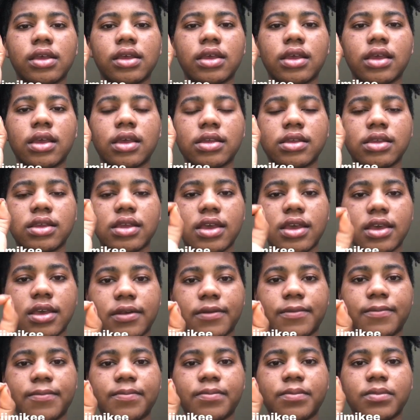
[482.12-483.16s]
And yeah,
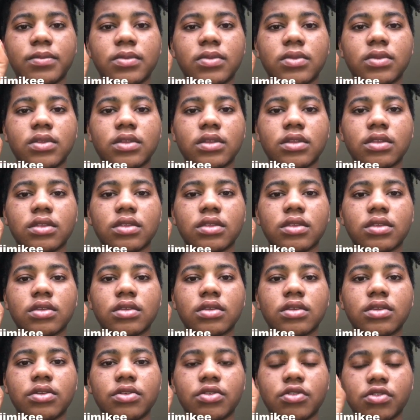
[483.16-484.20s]

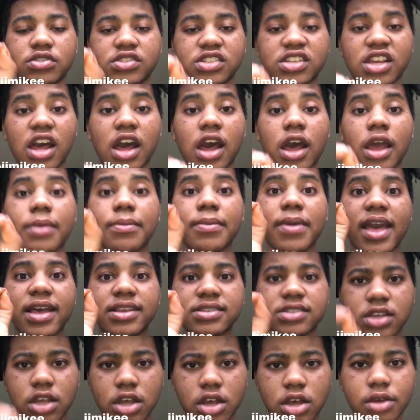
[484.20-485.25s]
your time has
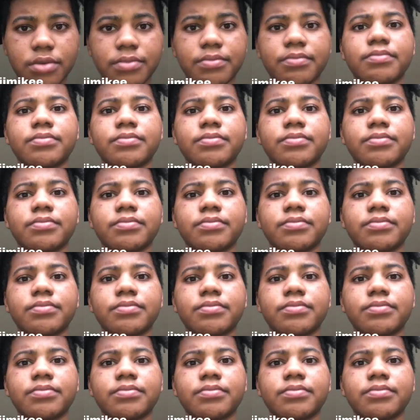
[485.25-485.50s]
come.